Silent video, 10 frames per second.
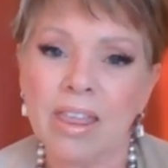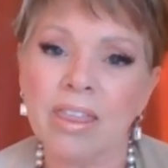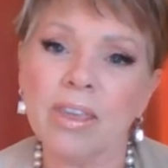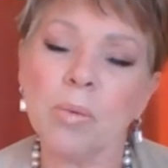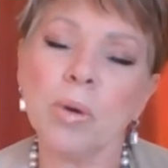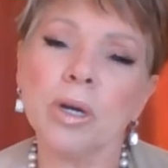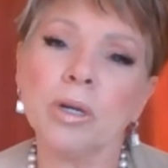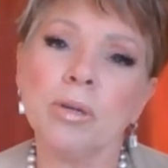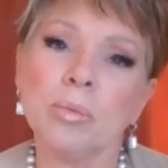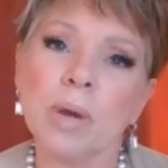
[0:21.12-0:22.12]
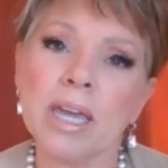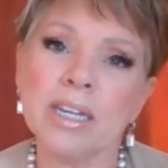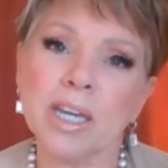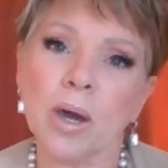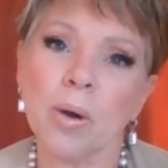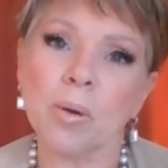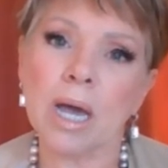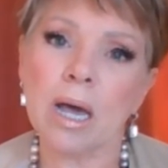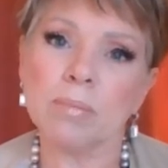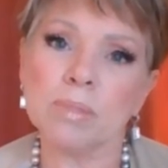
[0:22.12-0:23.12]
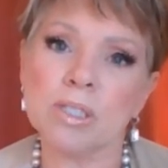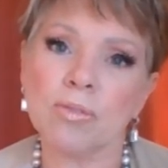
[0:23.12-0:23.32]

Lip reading: The word radio comes